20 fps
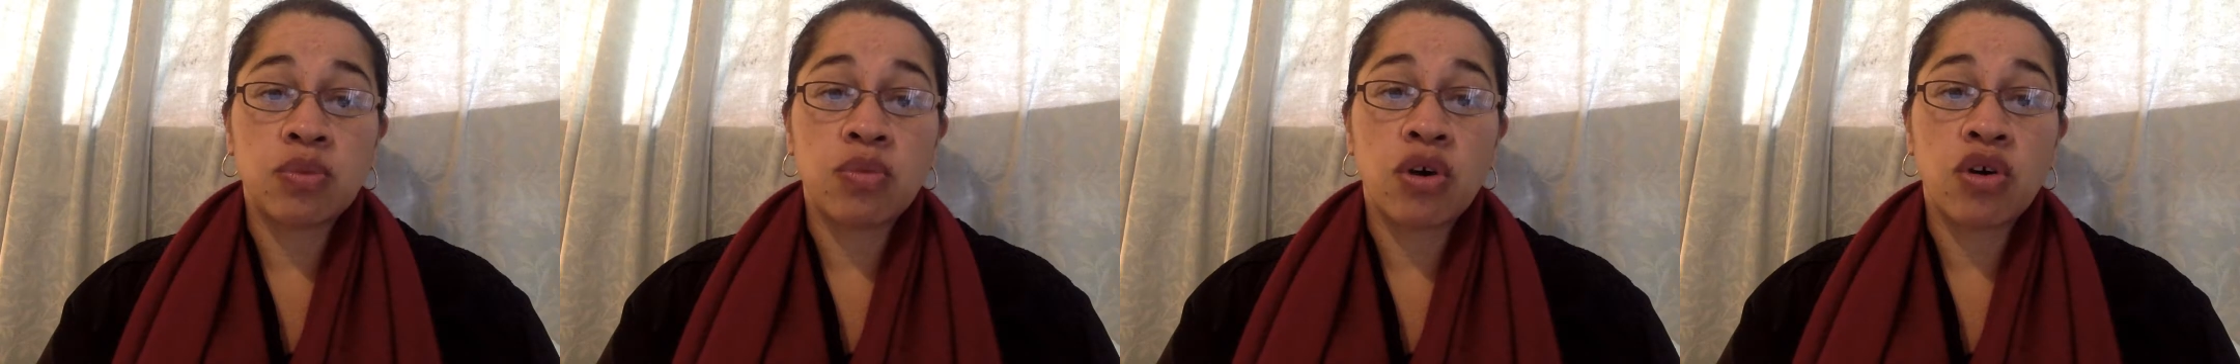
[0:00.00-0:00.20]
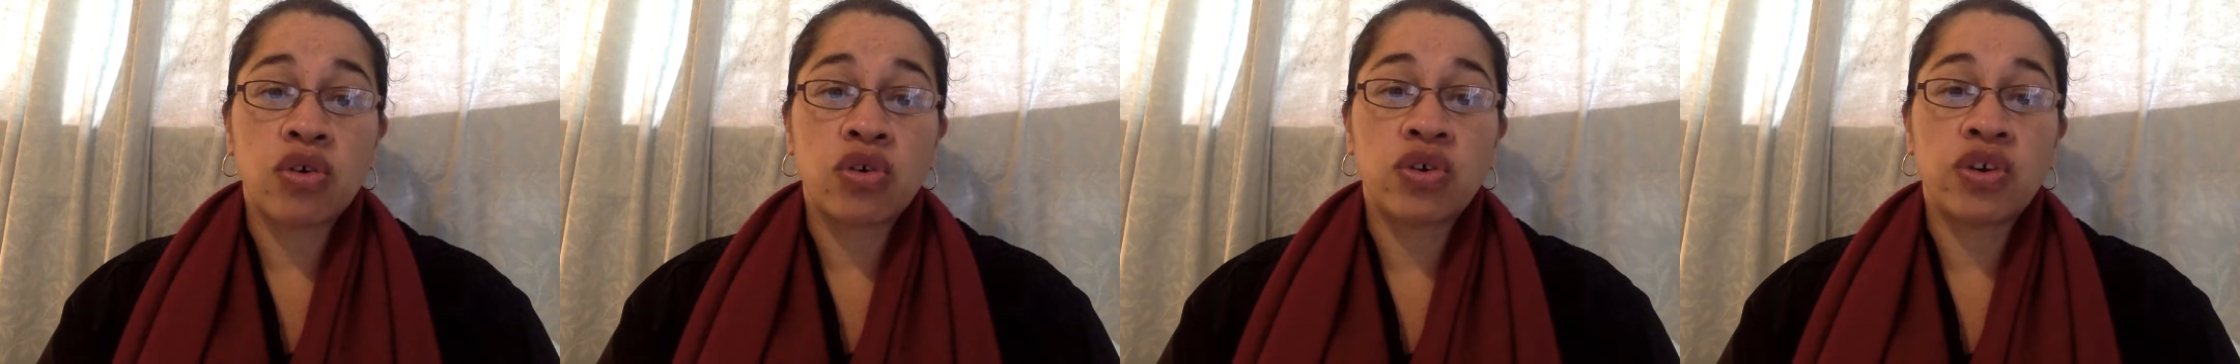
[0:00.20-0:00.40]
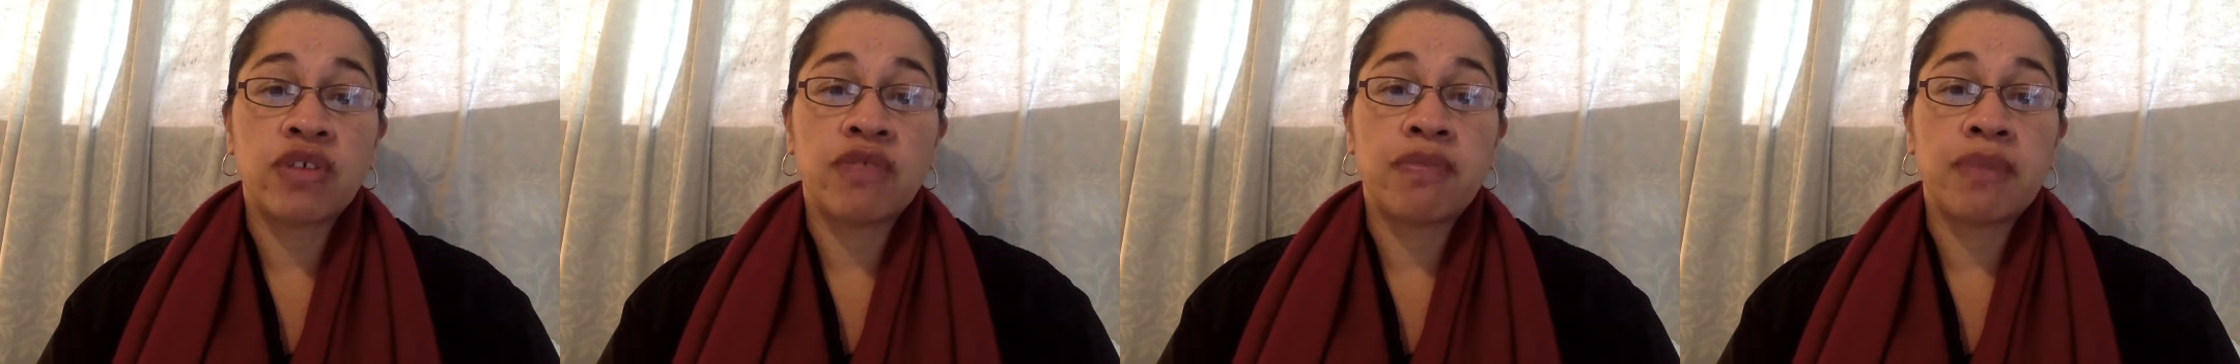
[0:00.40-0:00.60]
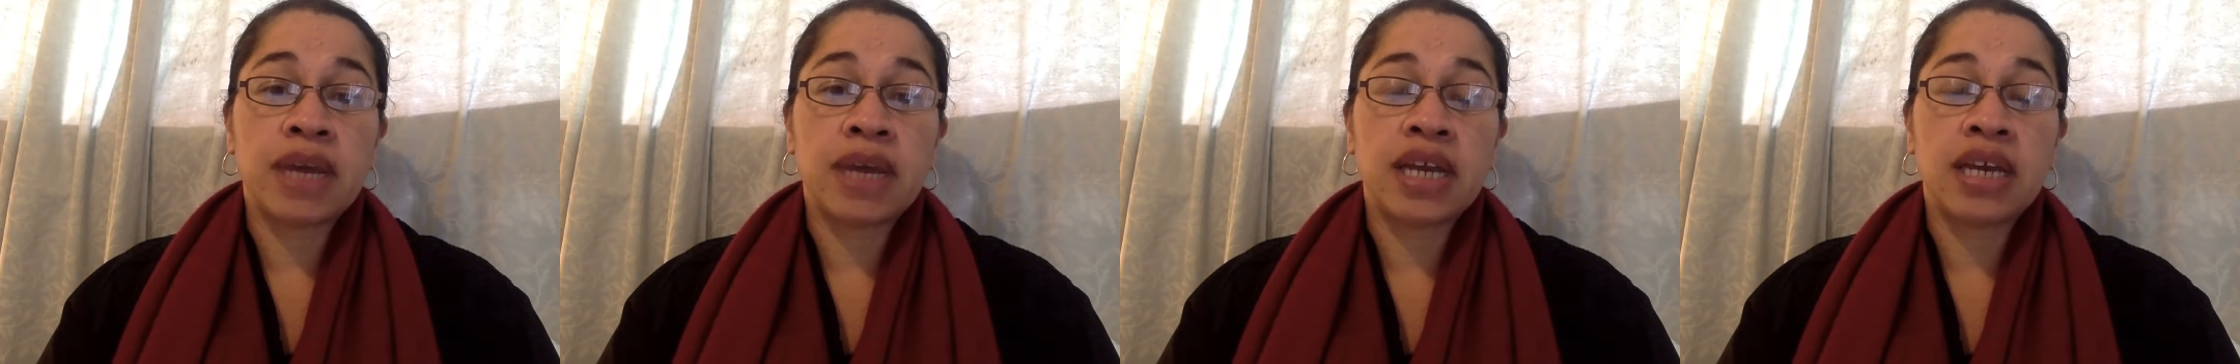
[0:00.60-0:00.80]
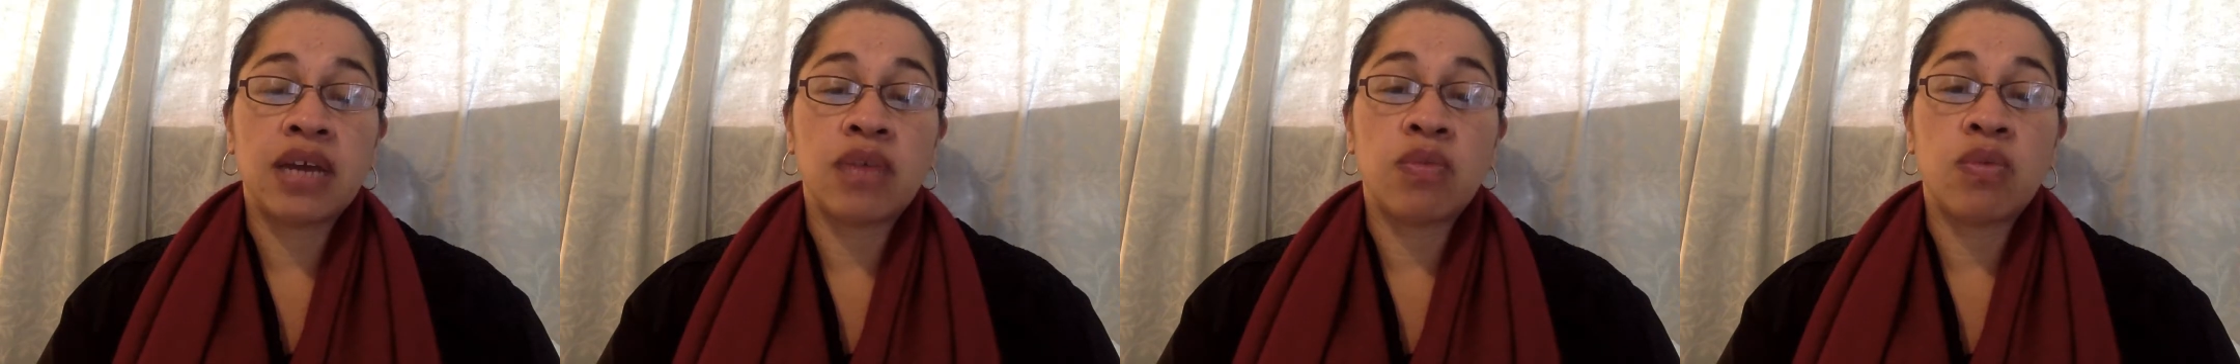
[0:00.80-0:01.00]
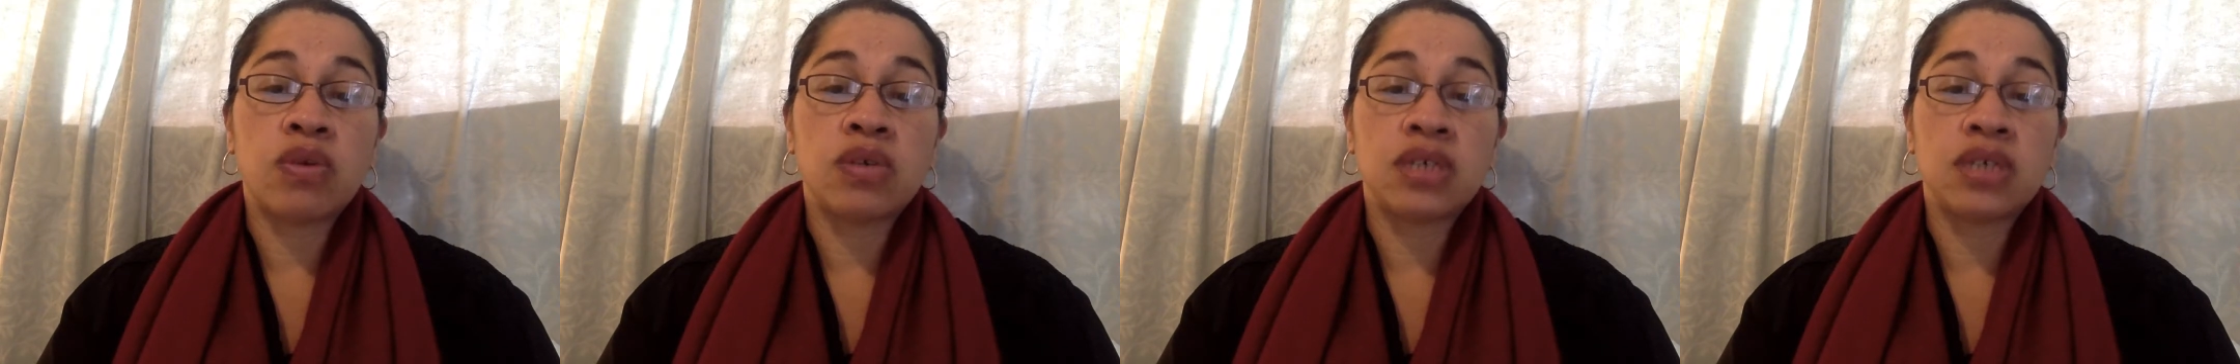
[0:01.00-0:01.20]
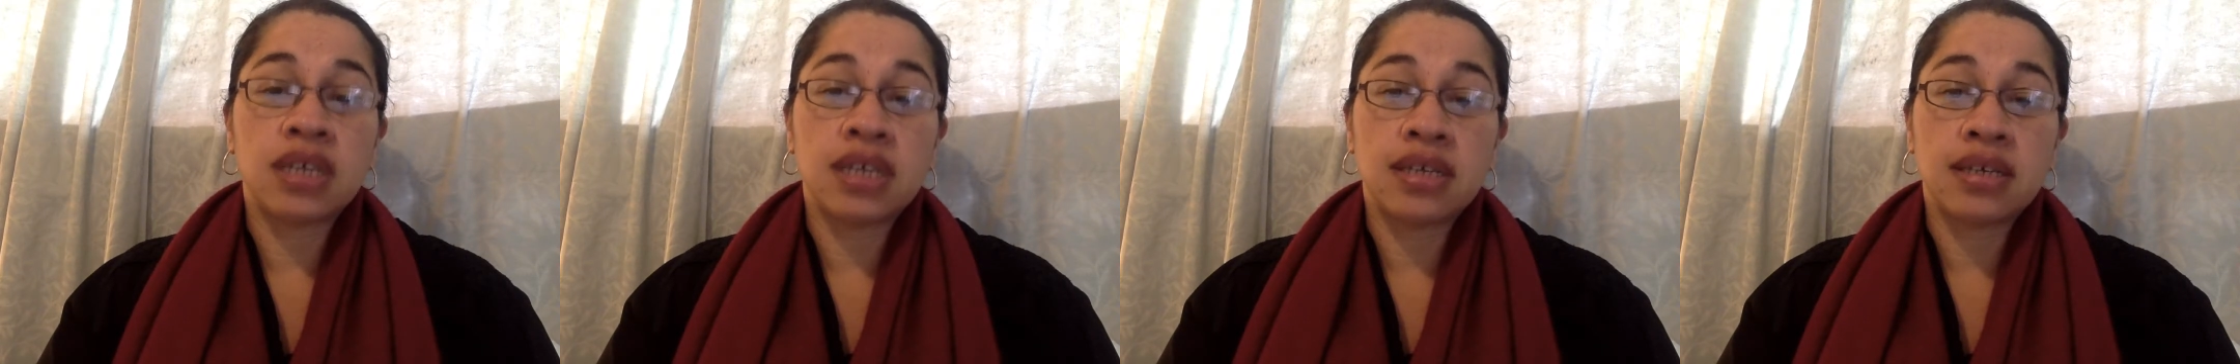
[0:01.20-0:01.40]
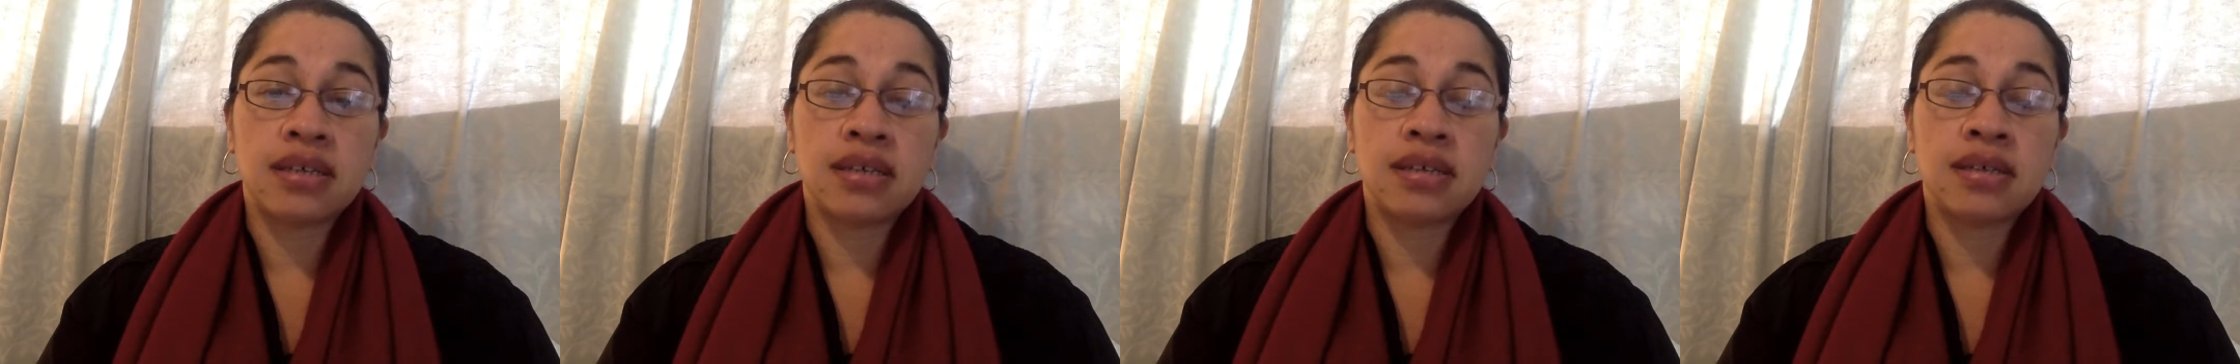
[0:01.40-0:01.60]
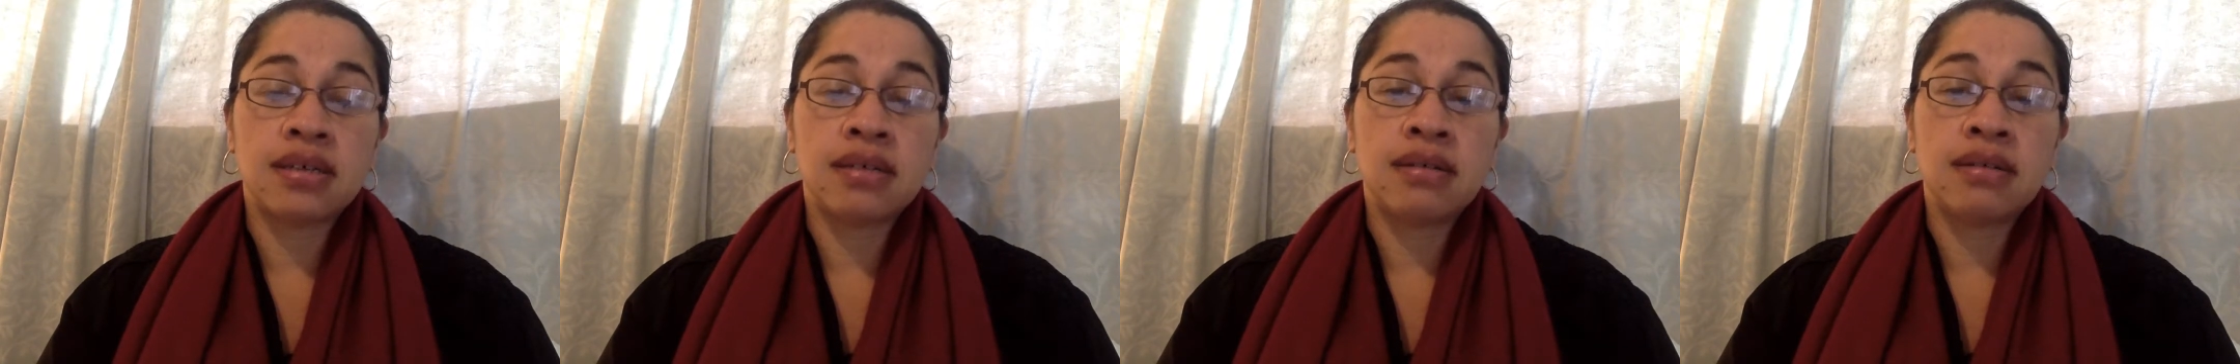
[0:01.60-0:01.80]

what could have been and what is.